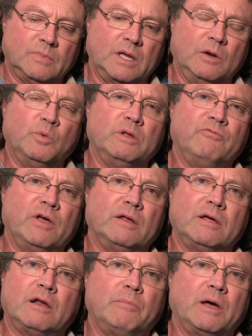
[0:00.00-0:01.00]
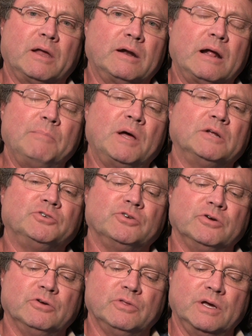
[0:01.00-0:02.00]
and we'd found out about it, I'm not
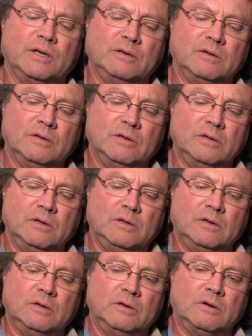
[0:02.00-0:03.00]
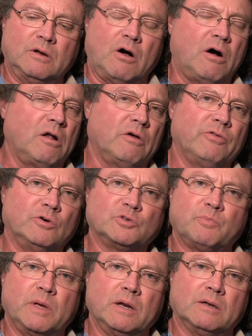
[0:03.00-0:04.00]
sure that all of those
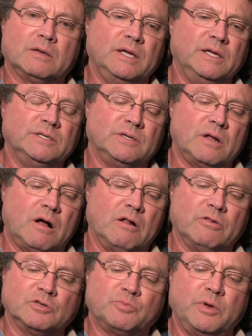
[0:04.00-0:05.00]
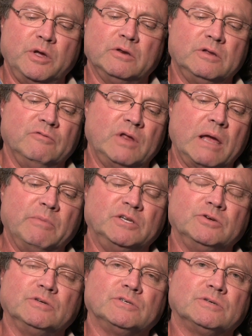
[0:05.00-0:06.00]
penalties and all those punitive
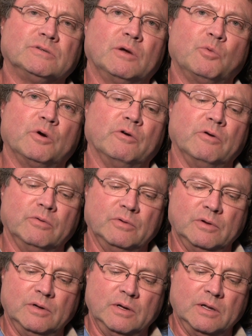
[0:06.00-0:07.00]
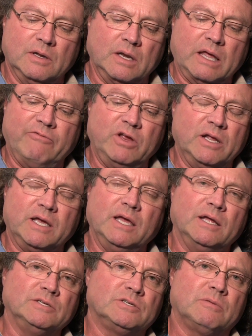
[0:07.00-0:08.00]
damages that were levied
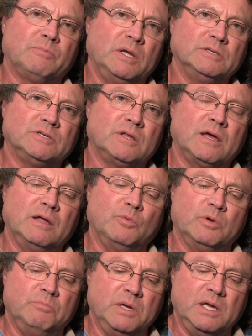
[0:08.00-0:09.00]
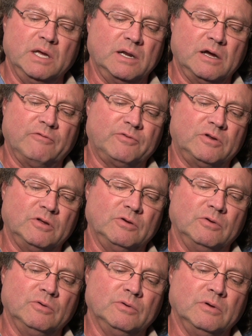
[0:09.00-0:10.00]
against Penn State would be enough
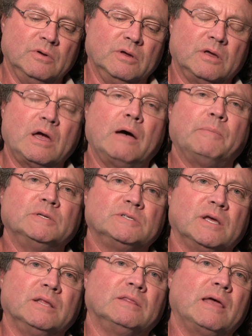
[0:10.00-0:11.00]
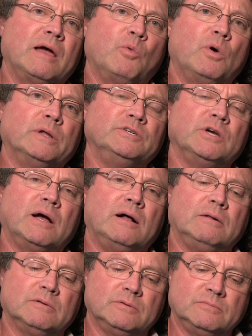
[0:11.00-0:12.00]
to compensate that one child.